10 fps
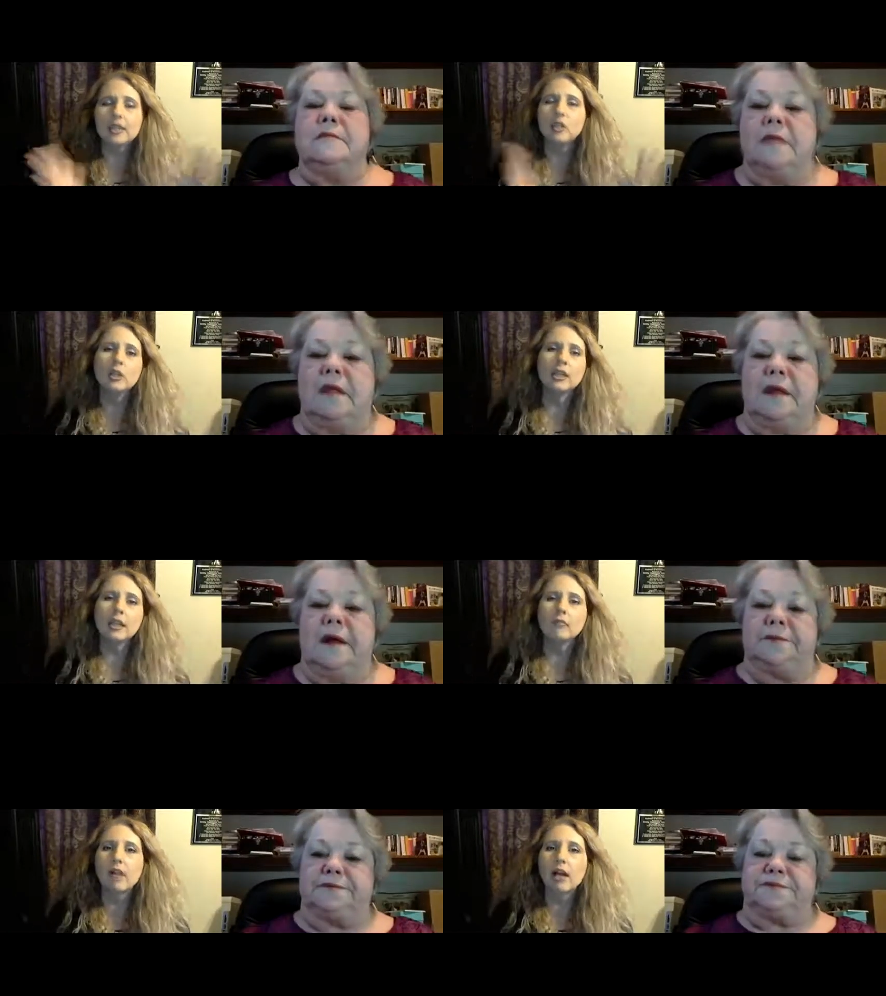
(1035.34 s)
Speaker 1: that you can
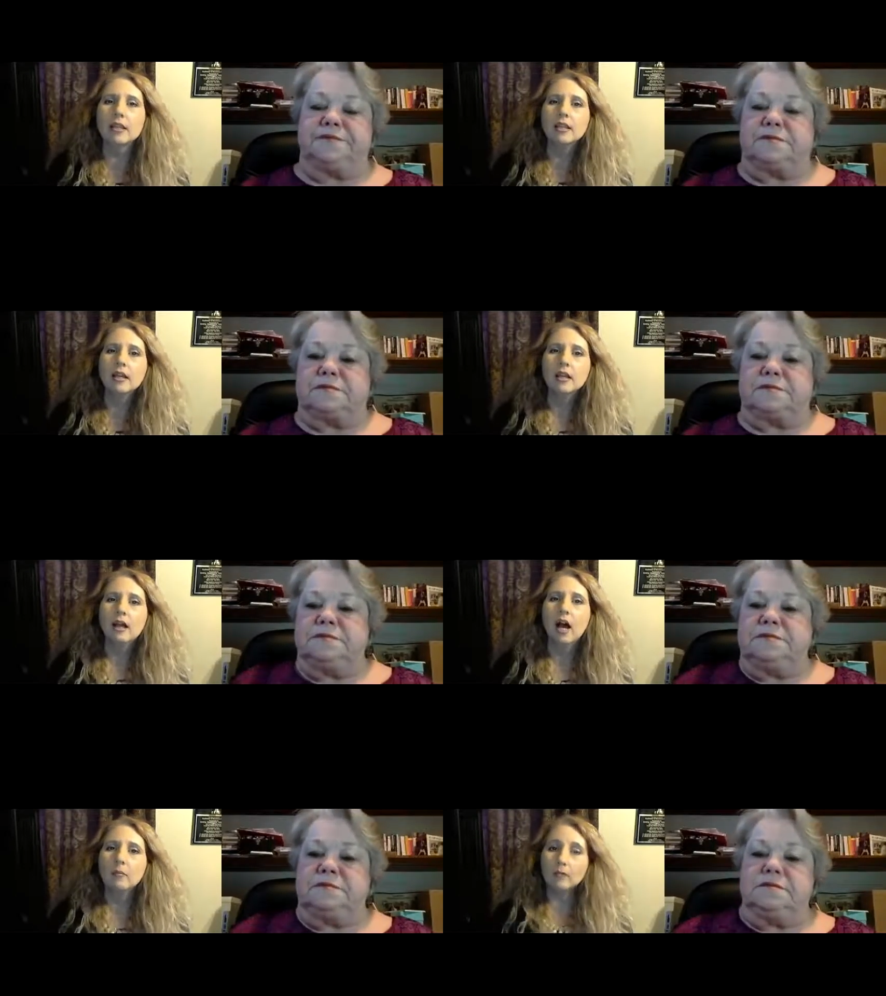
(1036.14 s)
give us
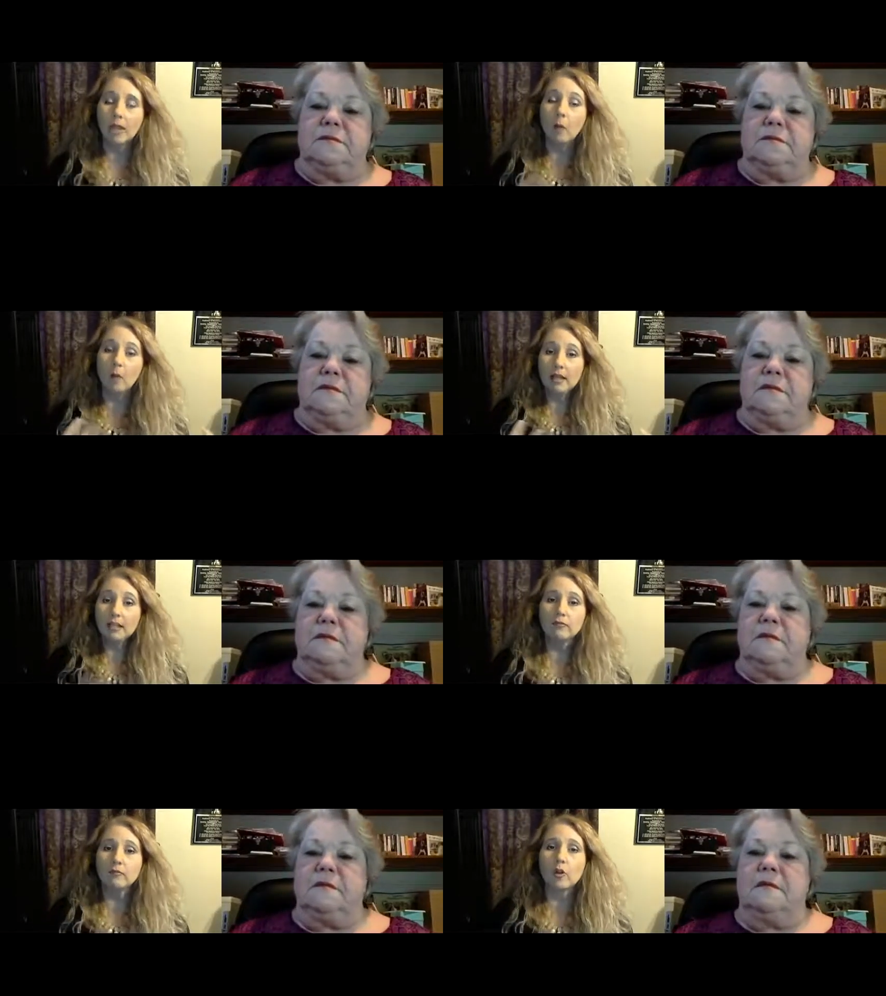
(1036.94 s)
um, to help
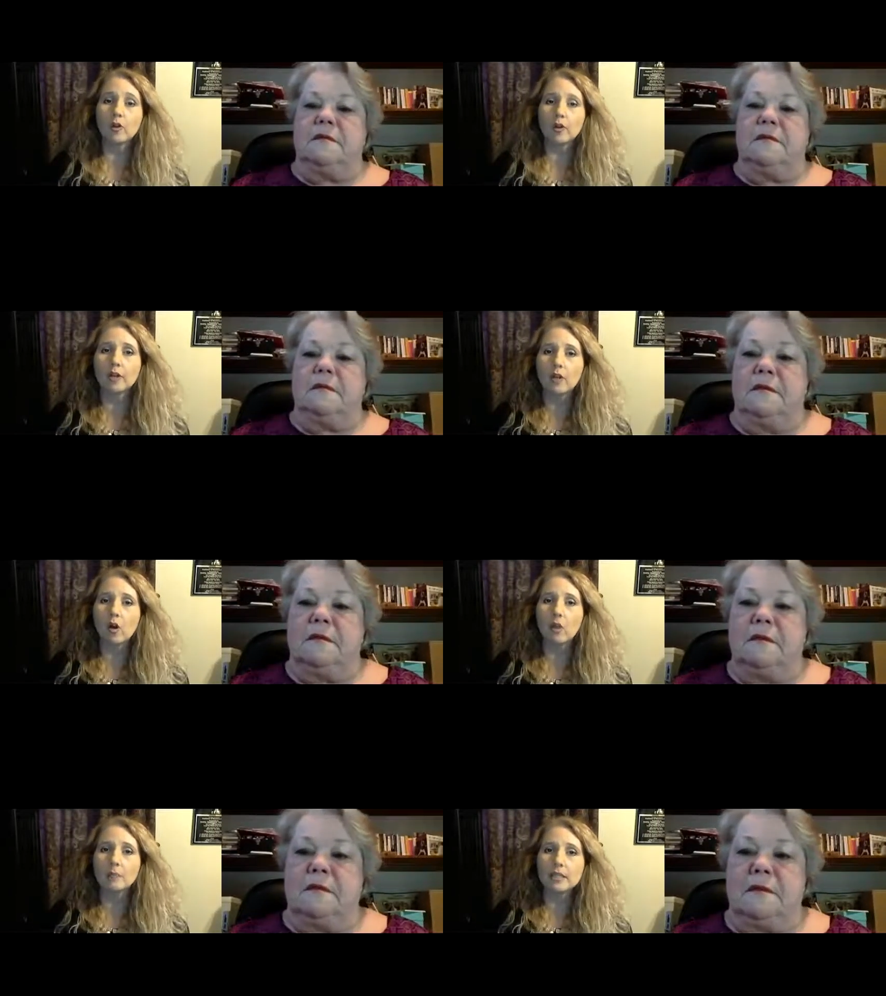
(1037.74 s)
us further in
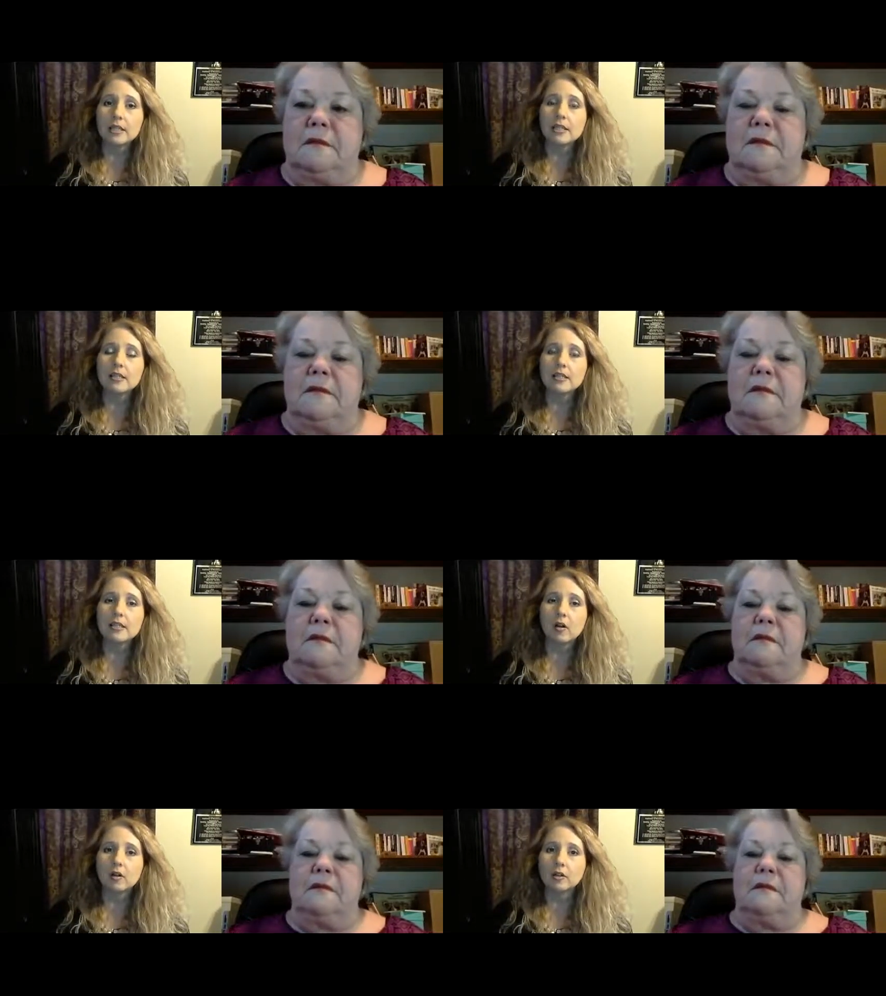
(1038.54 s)
our business
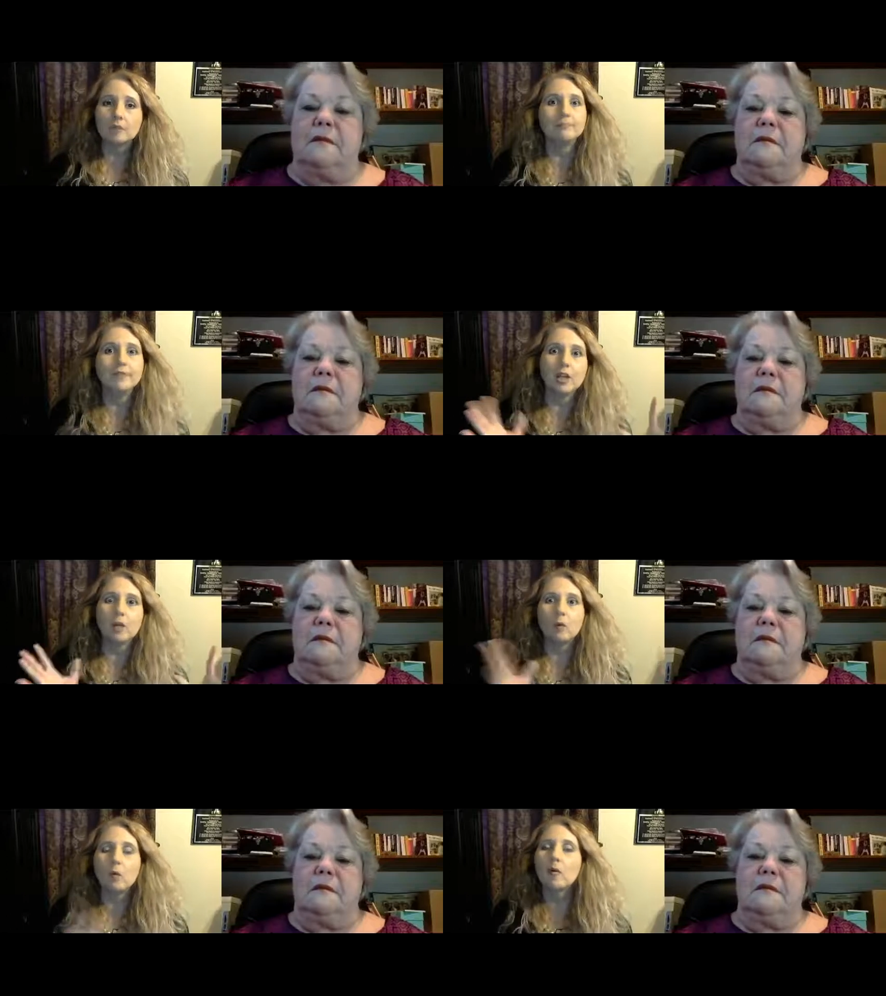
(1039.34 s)
and our, you
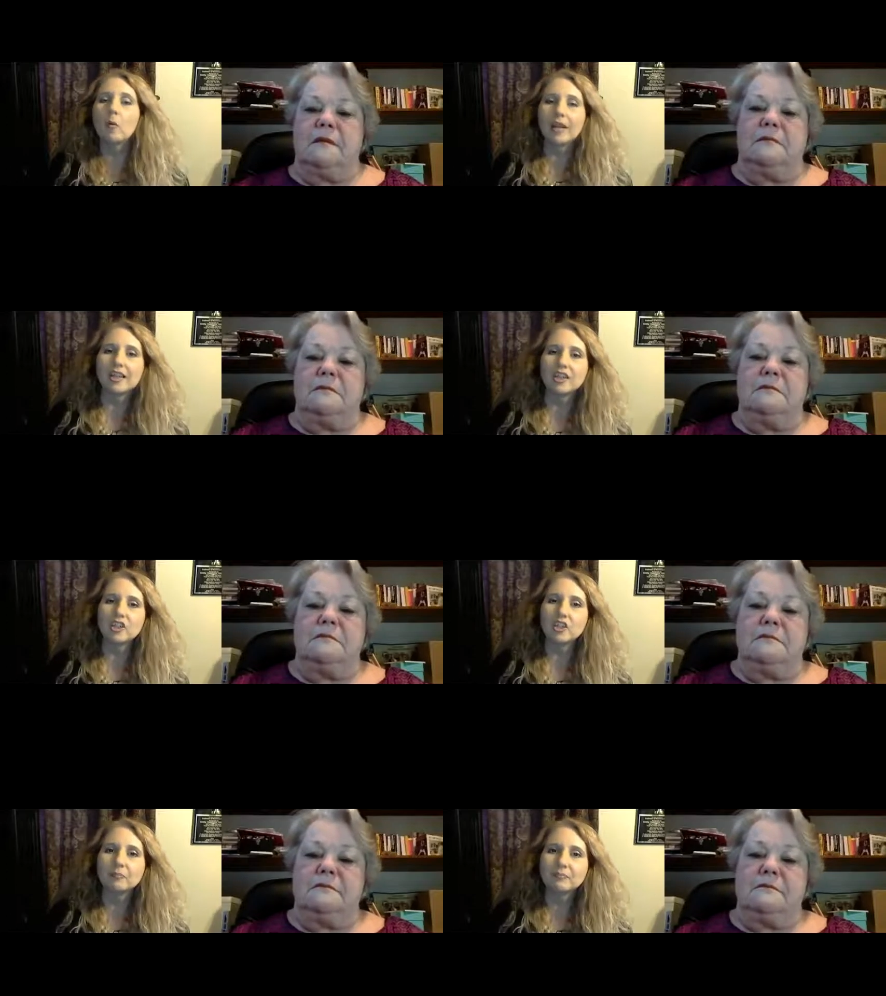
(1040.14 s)
know, what we're wanting to
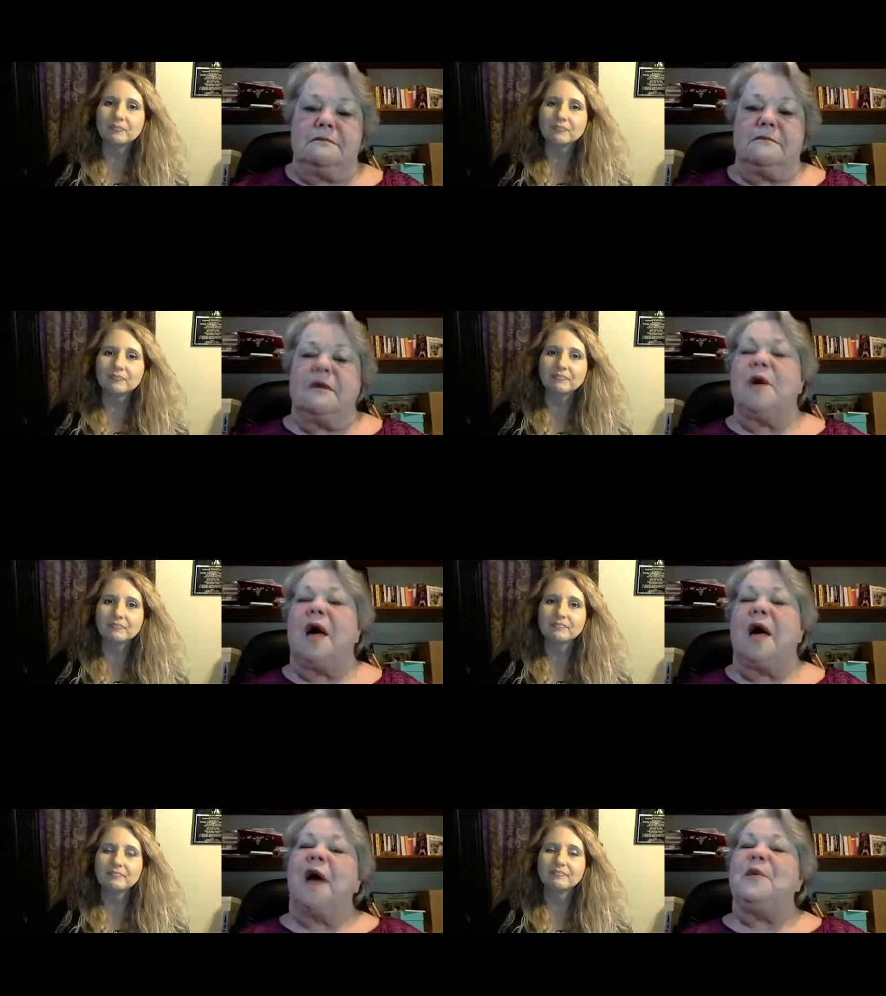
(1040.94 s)
do?
Speaker 2: Oh,
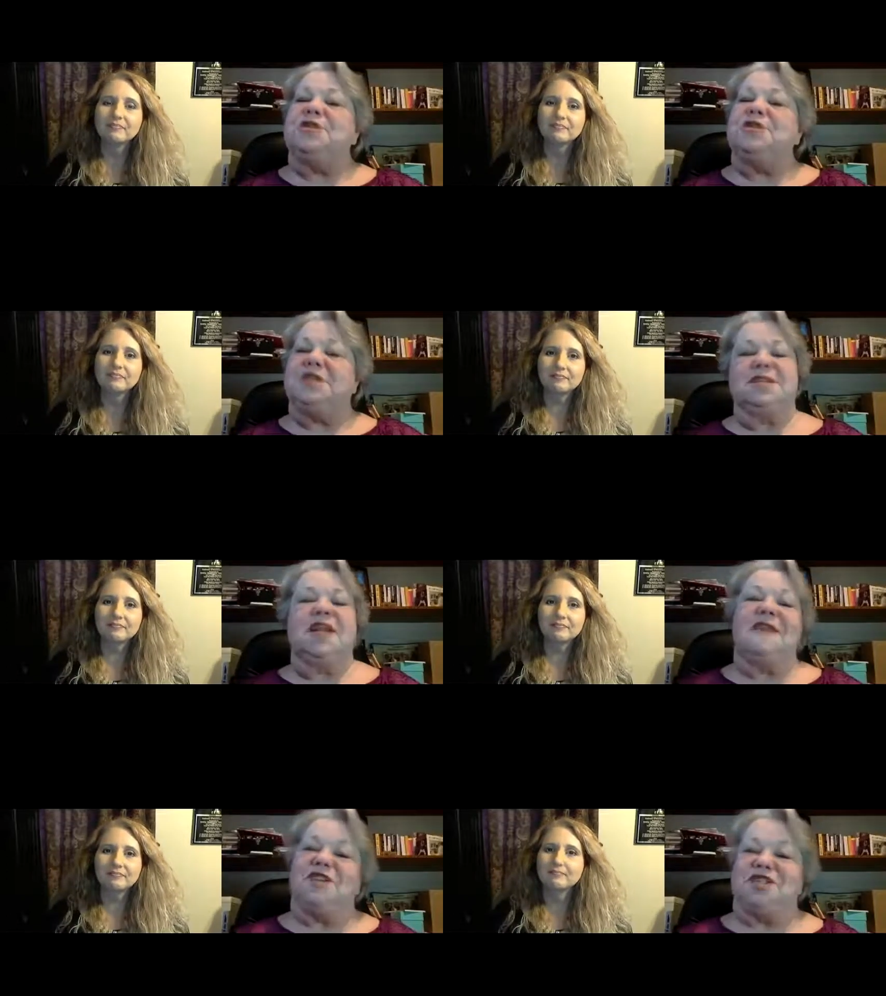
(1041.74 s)
I would just love
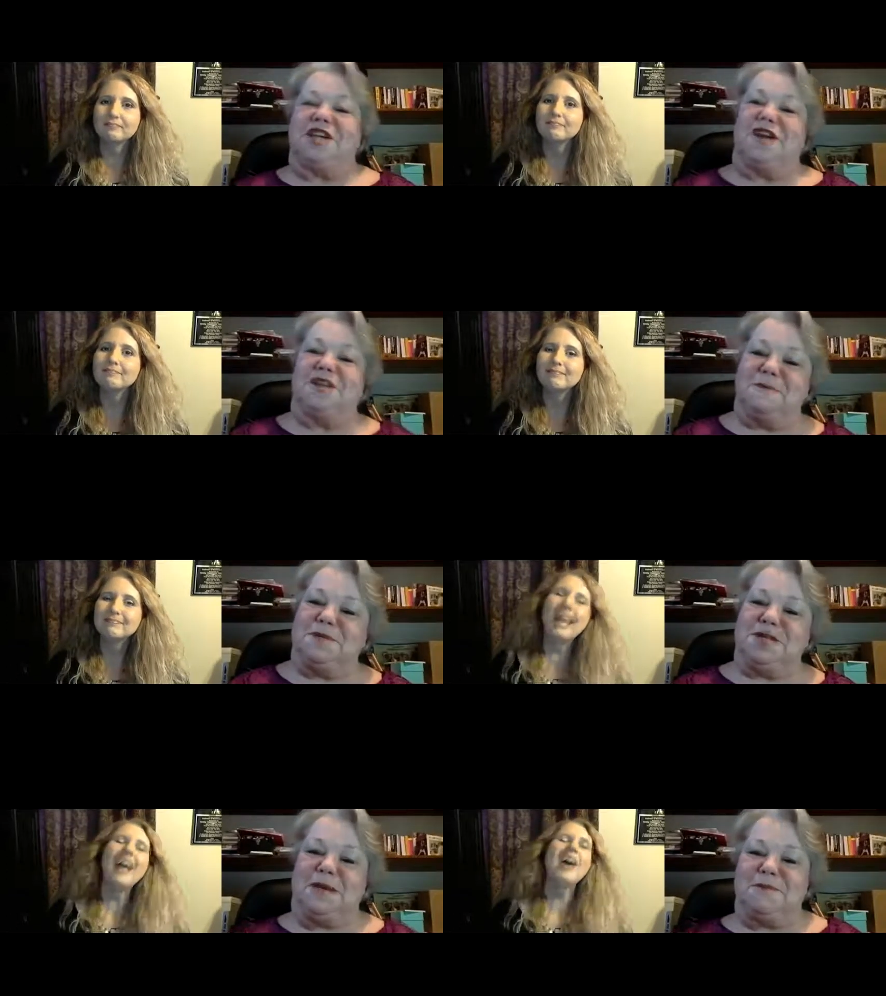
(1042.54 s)
to share some
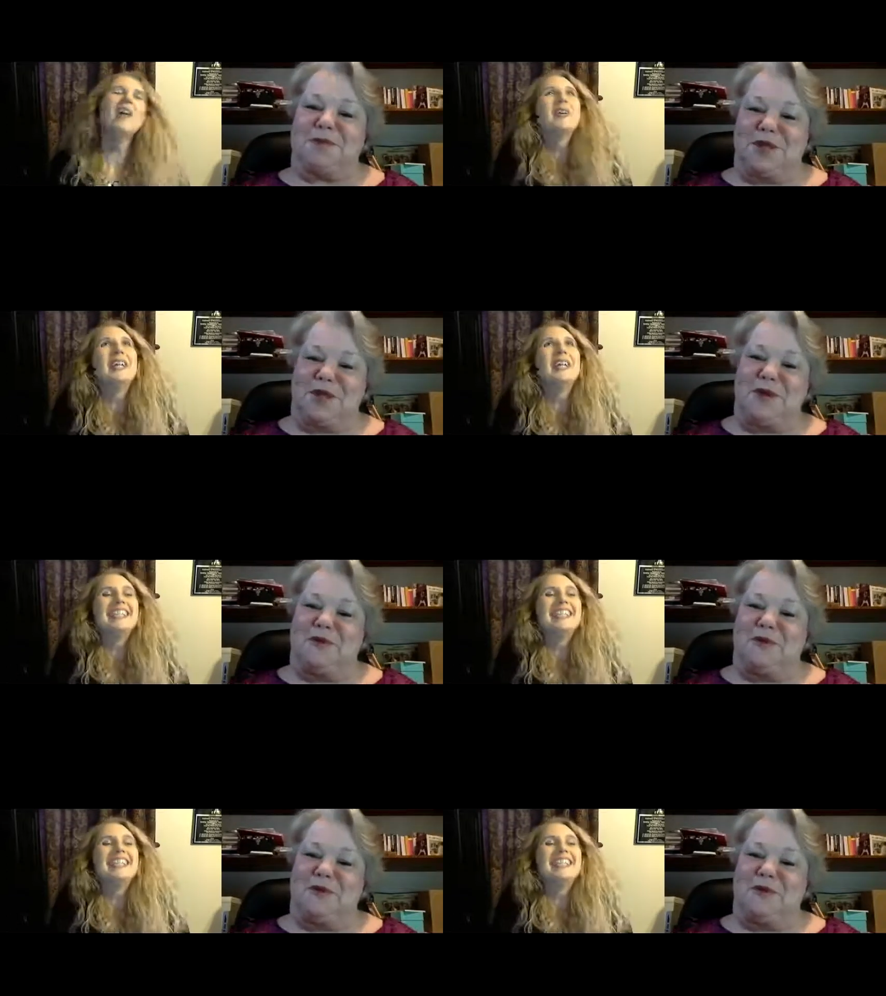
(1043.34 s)
tips with oh, you. Good.